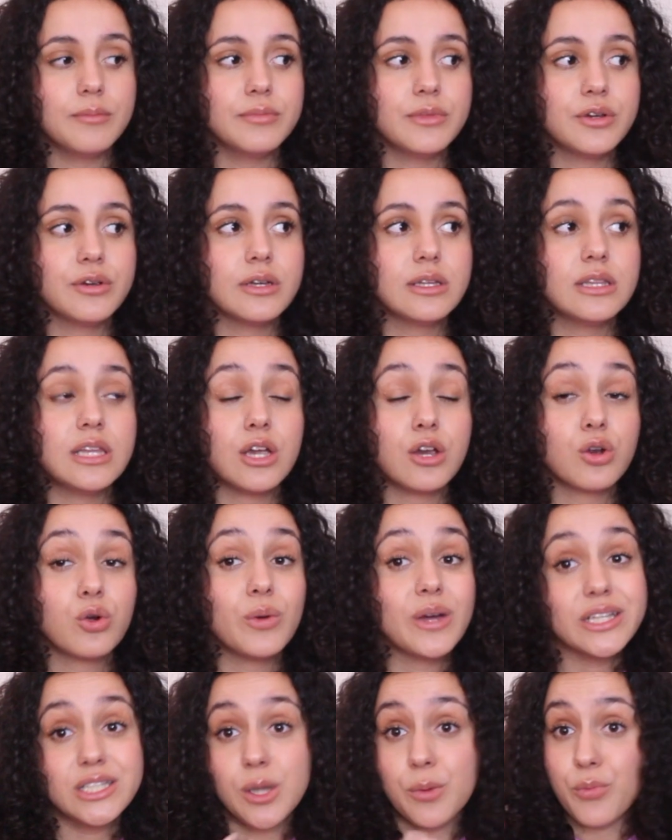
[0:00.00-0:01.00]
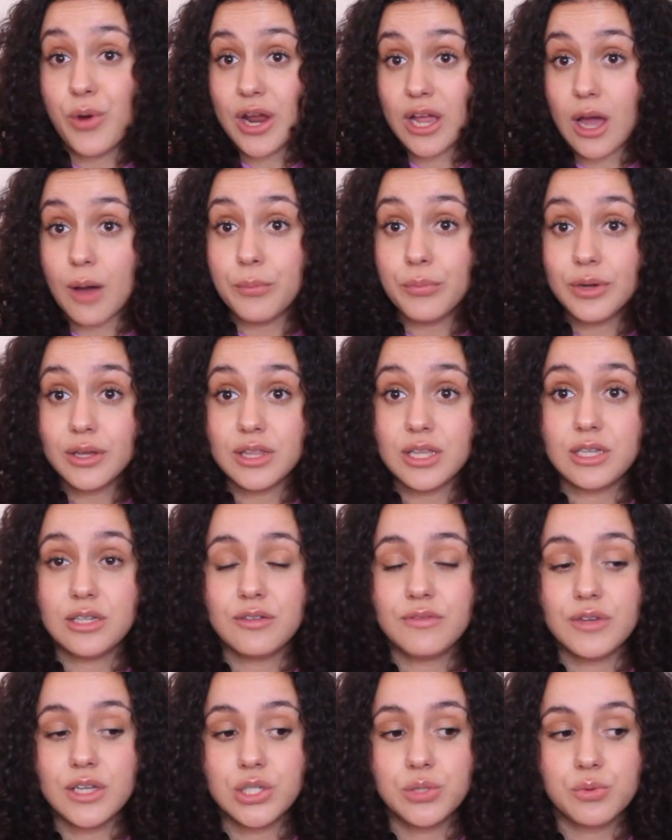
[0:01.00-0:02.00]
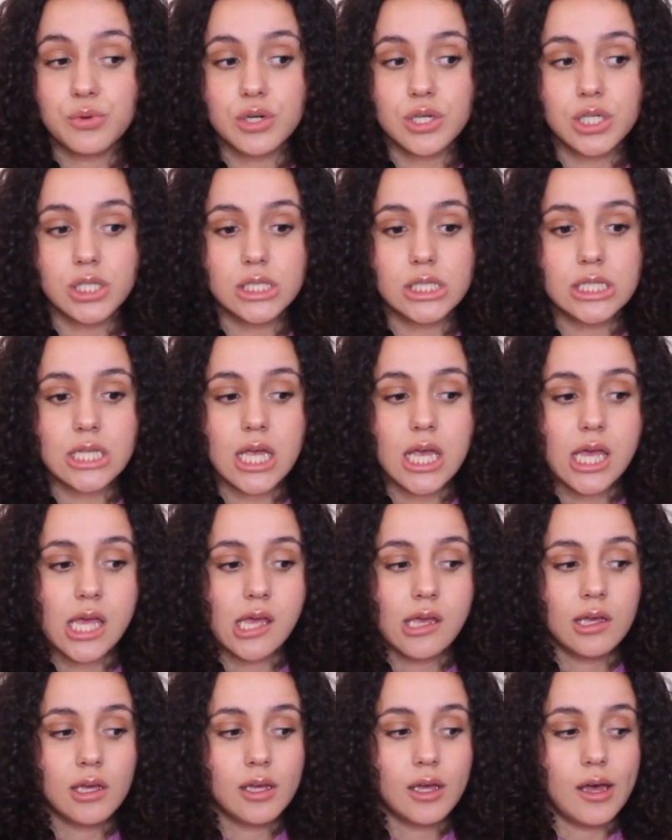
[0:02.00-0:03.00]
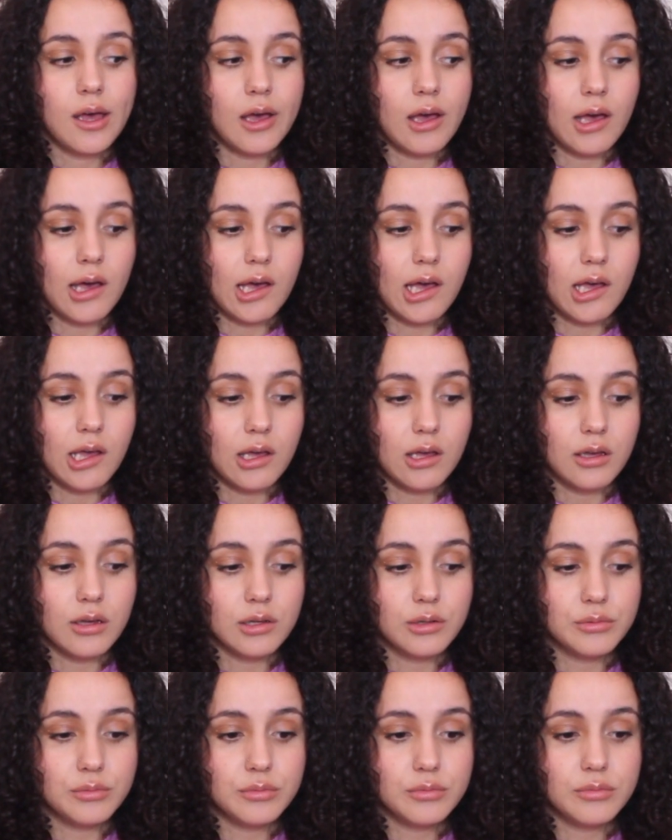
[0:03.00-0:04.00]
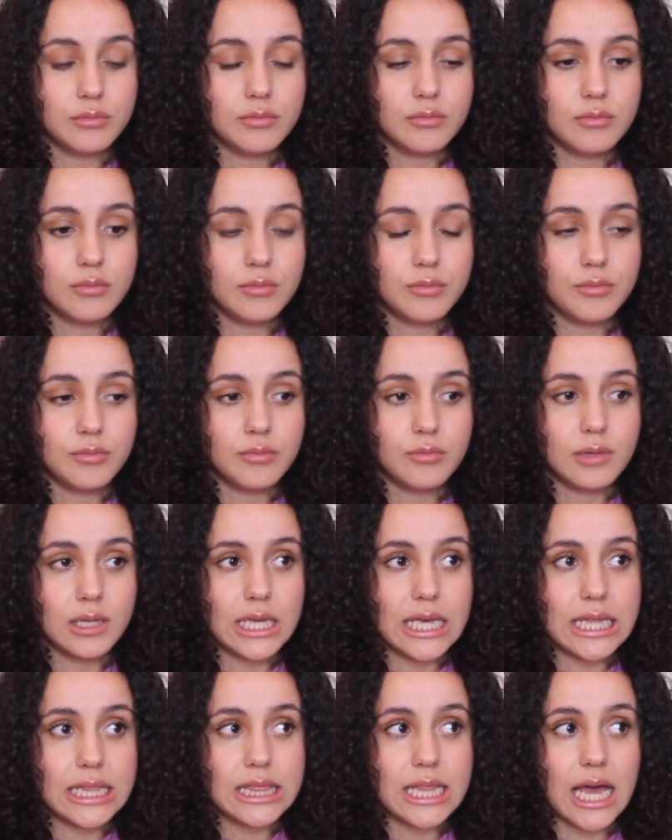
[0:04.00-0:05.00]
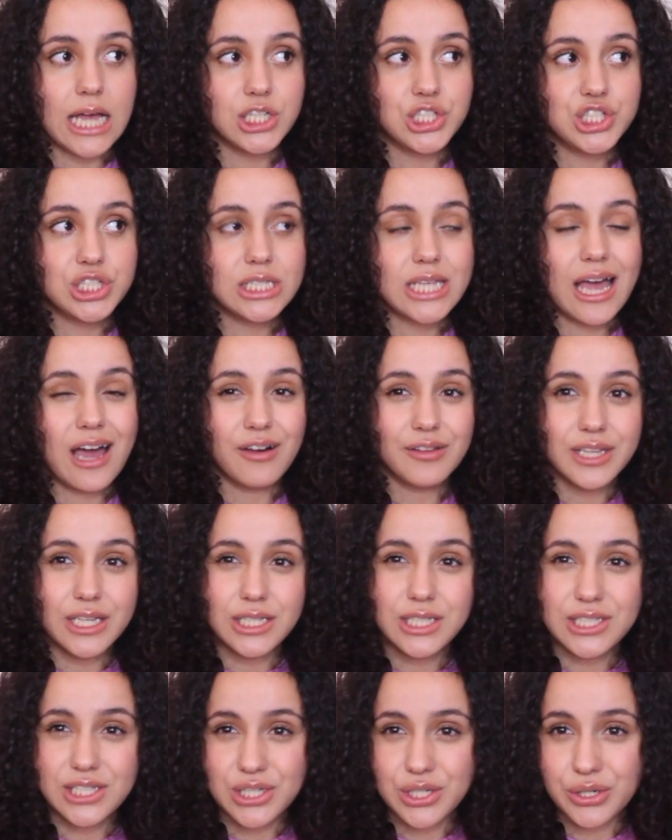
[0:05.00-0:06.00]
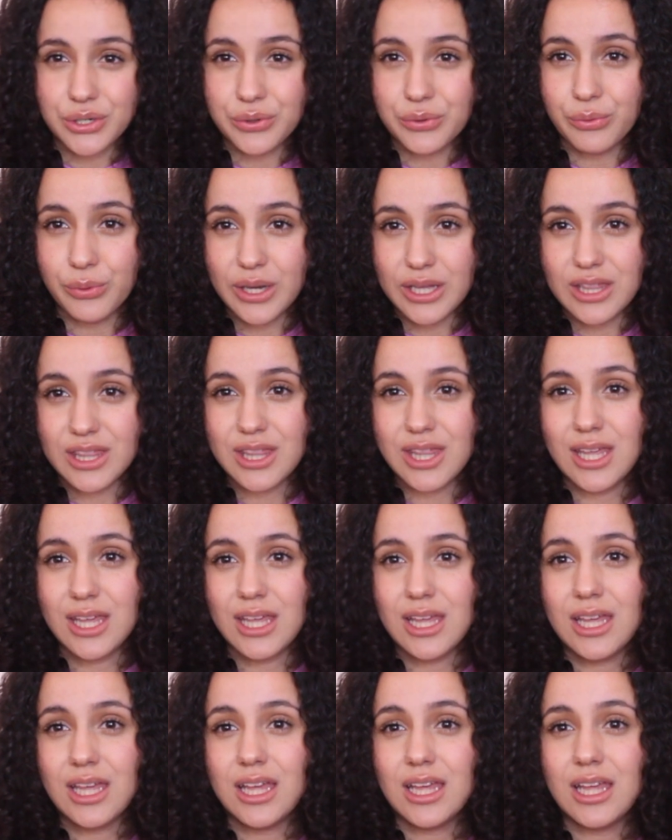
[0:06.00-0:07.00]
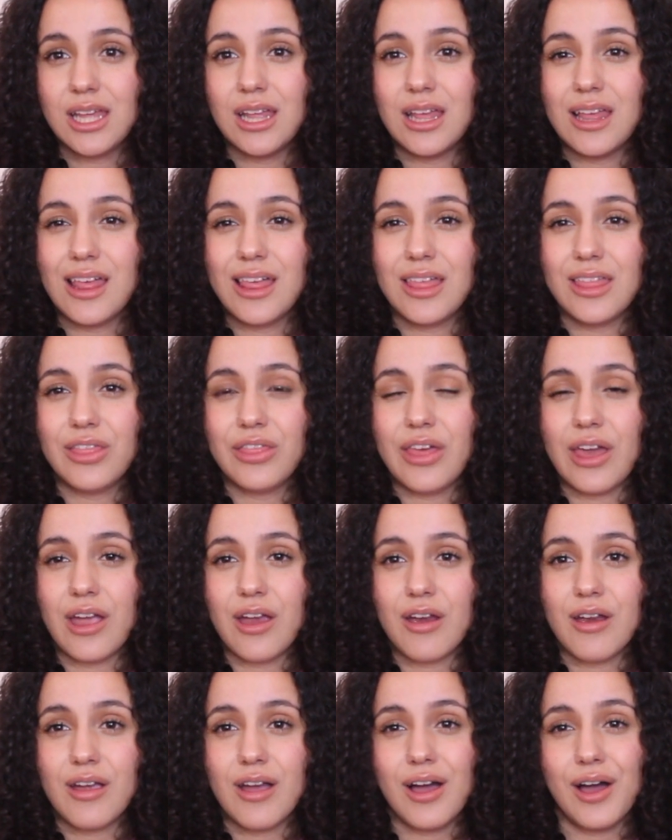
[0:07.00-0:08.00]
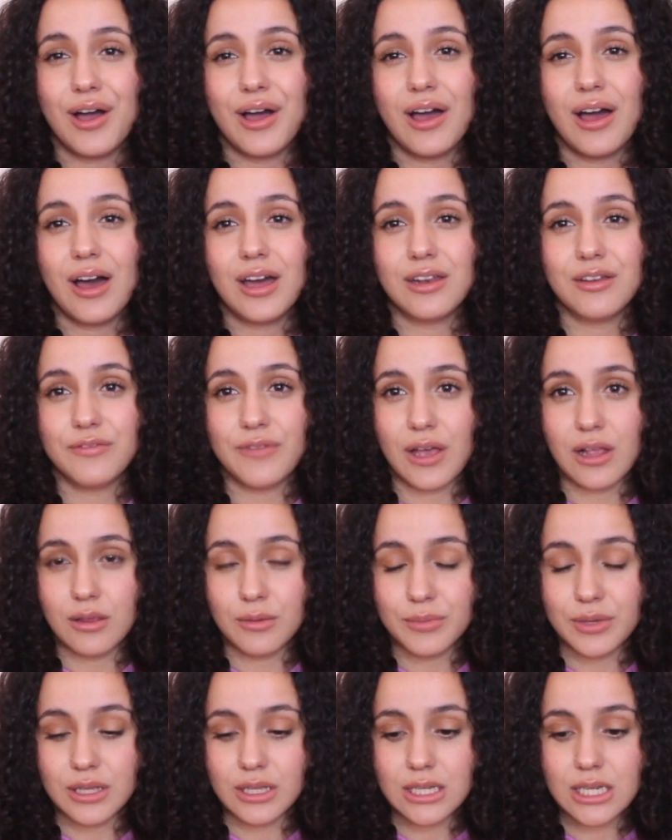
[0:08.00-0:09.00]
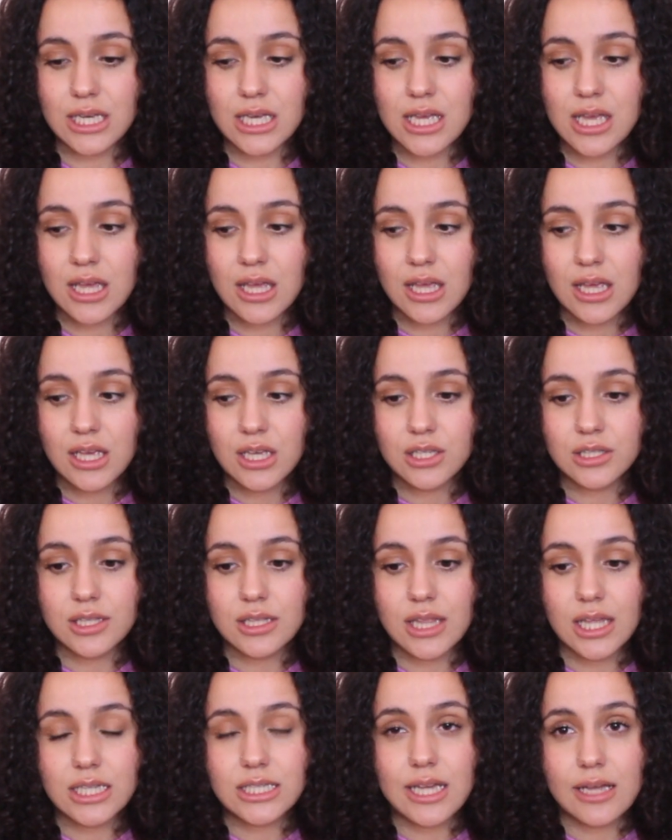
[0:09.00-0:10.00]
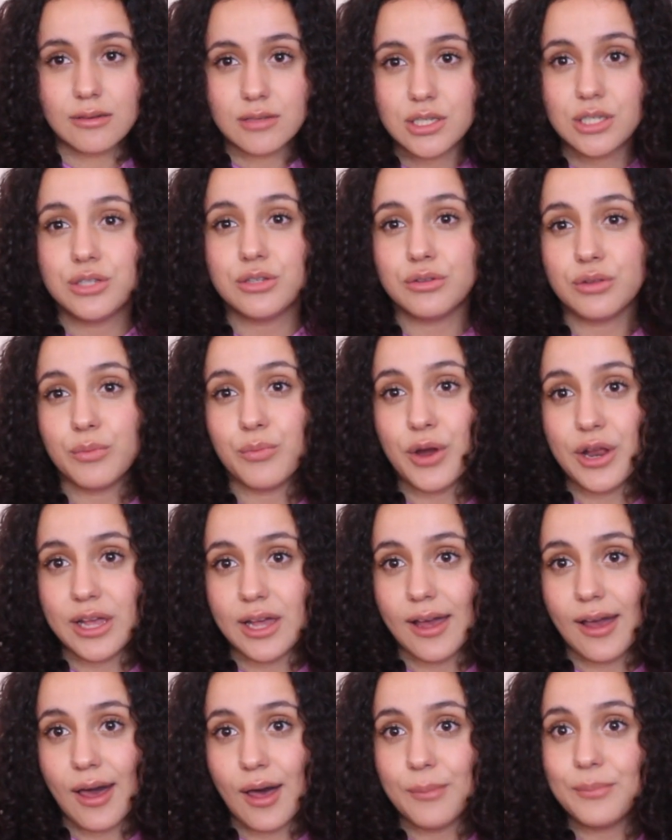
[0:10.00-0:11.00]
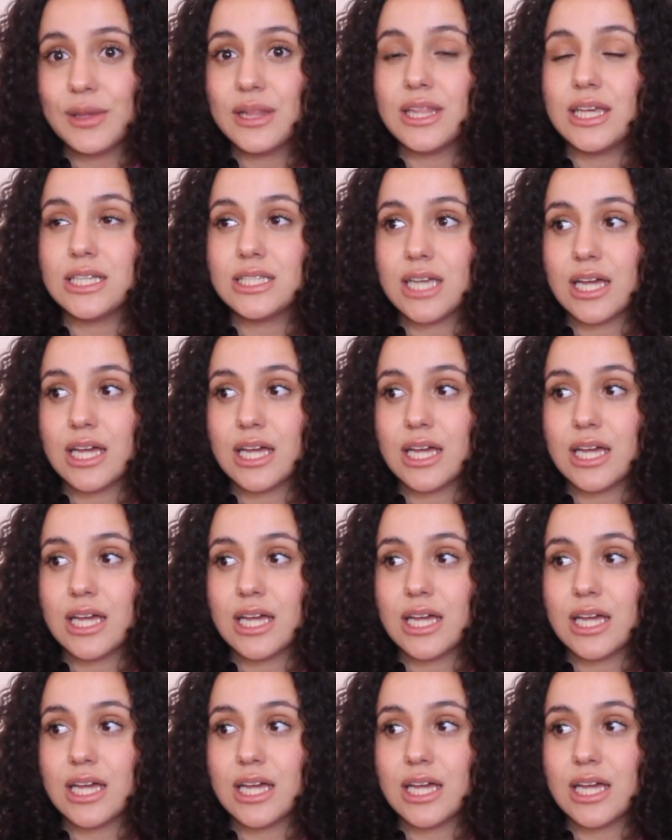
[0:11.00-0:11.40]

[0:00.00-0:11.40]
They're quick to break up with individuals, and that's just how they deal with their unavailability. So they tend to do the breaking up, and they